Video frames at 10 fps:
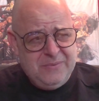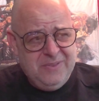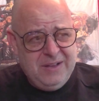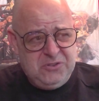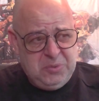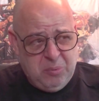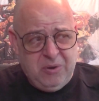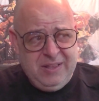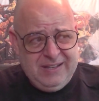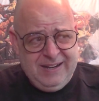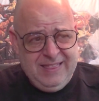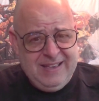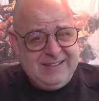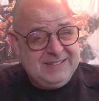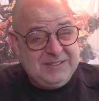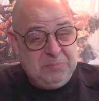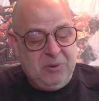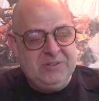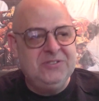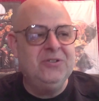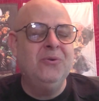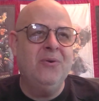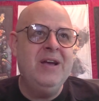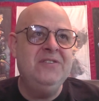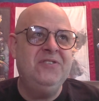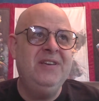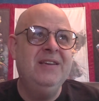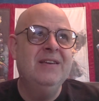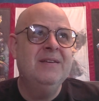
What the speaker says: without spoiling anything because this book is so crazy.